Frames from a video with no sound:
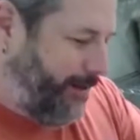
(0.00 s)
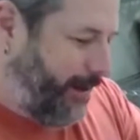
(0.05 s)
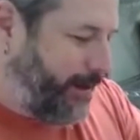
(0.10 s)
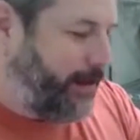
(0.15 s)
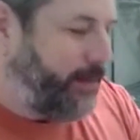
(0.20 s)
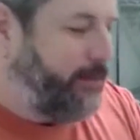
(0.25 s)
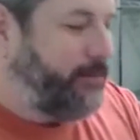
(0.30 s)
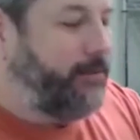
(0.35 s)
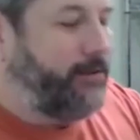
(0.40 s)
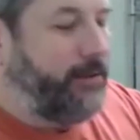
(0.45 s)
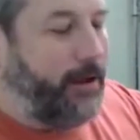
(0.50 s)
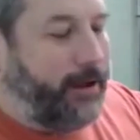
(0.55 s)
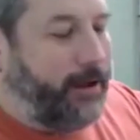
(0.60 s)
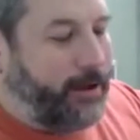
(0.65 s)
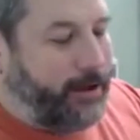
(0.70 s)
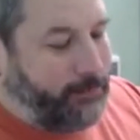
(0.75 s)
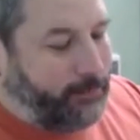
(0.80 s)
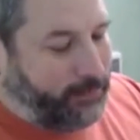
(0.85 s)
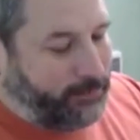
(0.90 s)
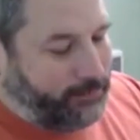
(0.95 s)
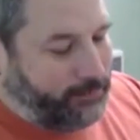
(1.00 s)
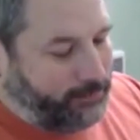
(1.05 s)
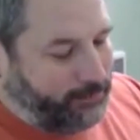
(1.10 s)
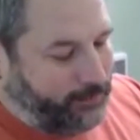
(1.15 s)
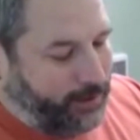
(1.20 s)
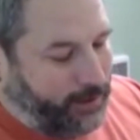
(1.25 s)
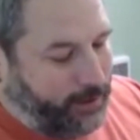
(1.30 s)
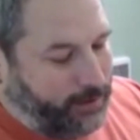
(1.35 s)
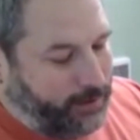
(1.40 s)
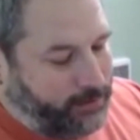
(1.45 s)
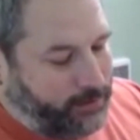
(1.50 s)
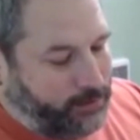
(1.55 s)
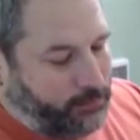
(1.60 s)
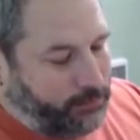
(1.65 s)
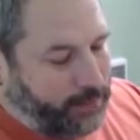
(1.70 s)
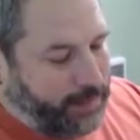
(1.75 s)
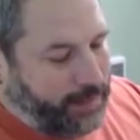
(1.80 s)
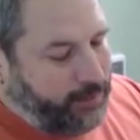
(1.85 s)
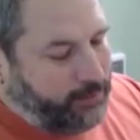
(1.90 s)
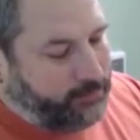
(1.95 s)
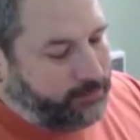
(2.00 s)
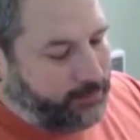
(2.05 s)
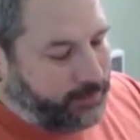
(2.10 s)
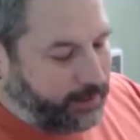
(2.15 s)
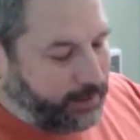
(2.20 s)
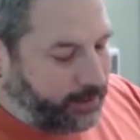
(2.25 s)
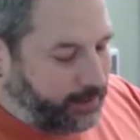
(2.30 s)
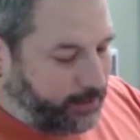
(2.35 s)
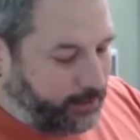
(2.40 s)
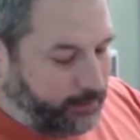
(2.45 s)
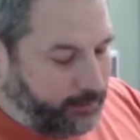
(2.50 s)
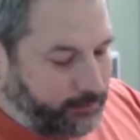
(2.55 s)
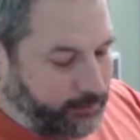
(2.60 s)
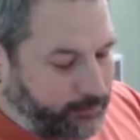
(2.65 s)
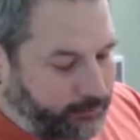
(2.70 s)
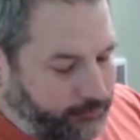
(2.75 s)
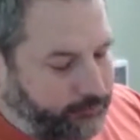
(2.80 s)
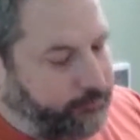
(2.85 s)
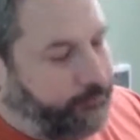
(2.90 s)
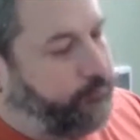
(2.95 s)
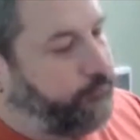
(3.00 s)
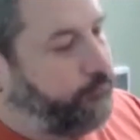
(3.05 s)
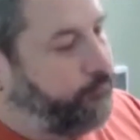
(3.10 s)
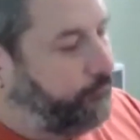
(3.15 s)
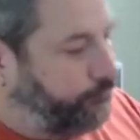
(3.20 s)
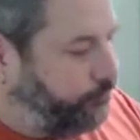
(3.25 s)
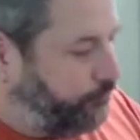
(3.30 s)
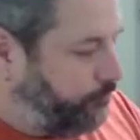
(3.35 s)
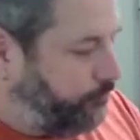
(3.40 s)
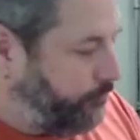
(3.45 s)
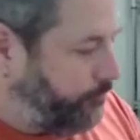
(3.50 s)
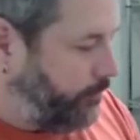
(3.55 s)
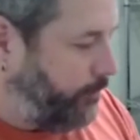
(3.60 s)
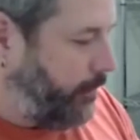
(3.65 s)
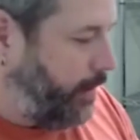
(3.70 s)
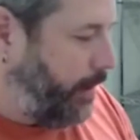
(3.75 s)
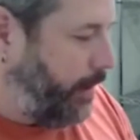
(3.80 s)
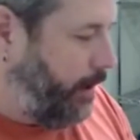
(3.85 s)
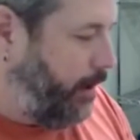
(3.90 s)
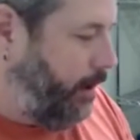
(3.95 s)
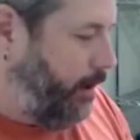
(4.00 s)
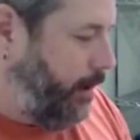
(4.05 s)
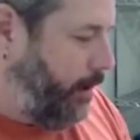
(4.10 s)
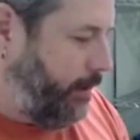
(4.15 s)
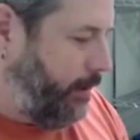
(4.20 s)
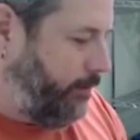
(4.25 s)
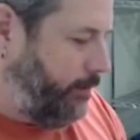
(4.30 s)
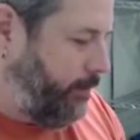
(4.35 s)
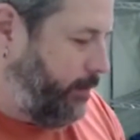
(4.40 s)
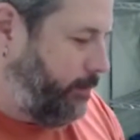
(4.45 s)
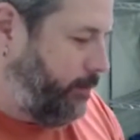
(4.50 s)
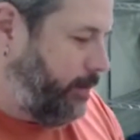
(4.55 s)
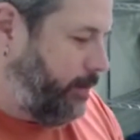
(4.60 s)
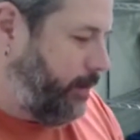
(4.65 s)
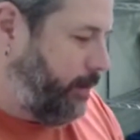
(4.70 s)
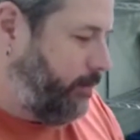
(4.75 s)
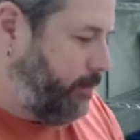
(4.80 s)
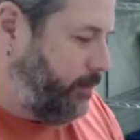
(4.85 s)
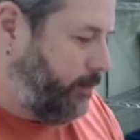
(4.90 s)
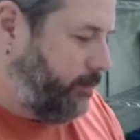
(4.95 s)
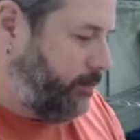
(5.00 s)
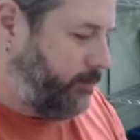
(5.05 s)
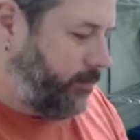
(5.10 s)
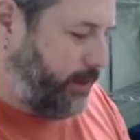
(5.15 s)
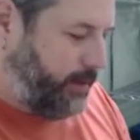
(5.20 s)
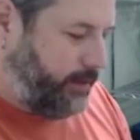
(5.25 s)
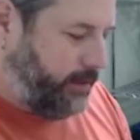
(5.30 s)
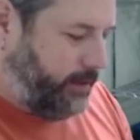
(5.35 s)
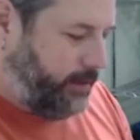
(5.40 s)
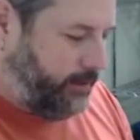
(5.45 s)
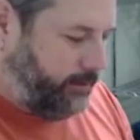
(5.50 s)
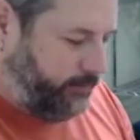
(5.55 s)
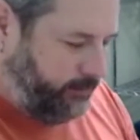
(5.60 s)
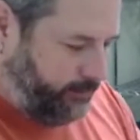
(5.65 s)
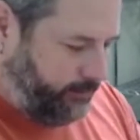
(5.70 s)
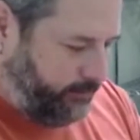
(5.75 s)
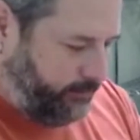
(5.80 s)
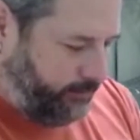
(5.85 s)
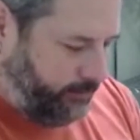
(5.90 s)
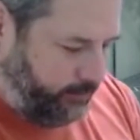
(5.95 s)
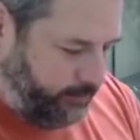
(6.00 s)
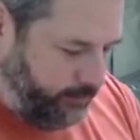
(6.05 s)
guess it was 2 weeks to get here. It goes like this.